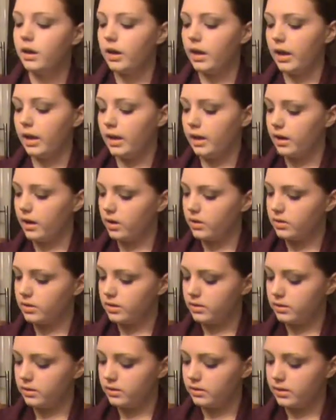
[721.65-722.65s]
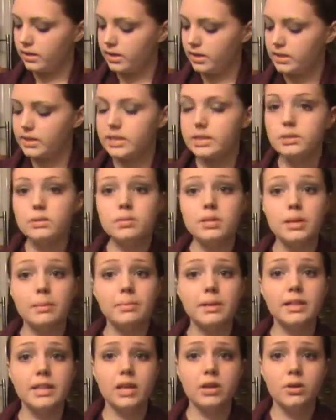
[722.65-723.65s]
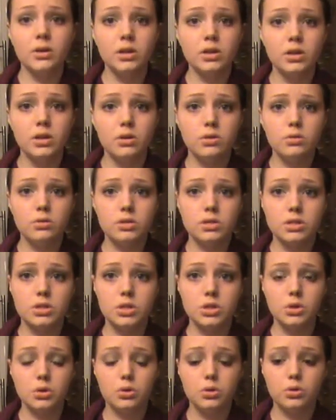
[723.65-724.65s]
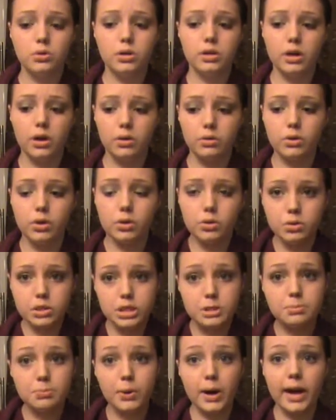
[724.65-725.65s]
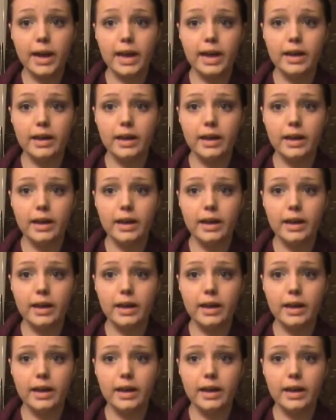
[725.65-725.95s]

and now it's something that you can use to, you know, you spray